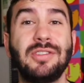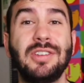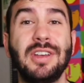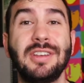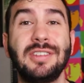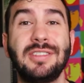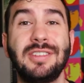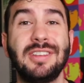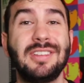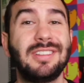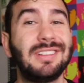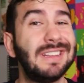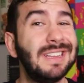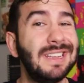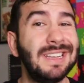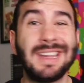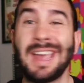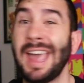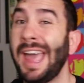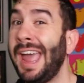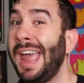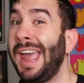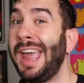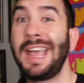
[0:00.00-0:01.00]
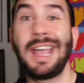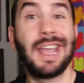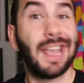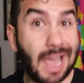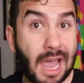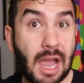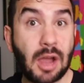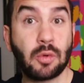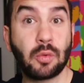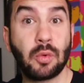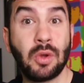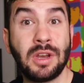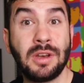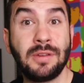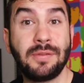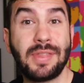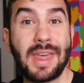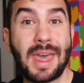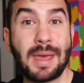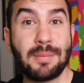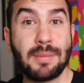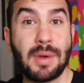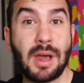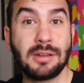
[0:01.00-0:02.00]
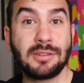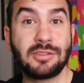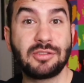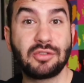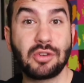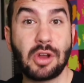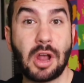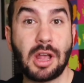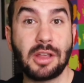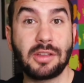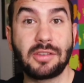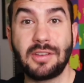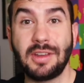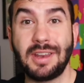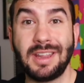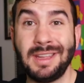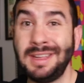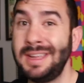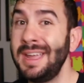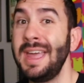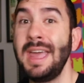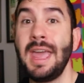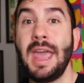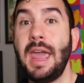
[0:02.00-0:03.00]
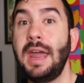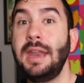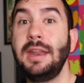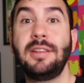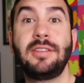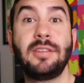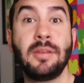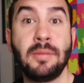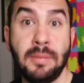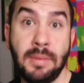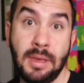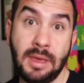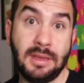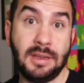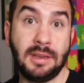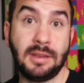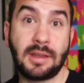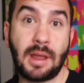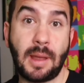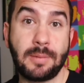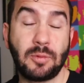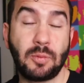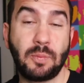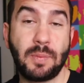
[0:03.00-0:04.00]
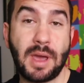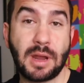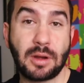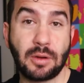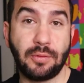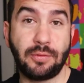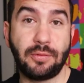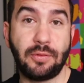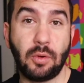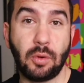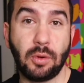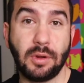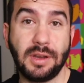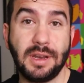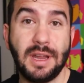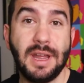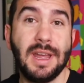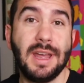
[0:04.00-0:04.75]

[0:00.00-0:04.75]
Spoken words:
Justice League got rid of that monstrosity, and it's a million times better for it.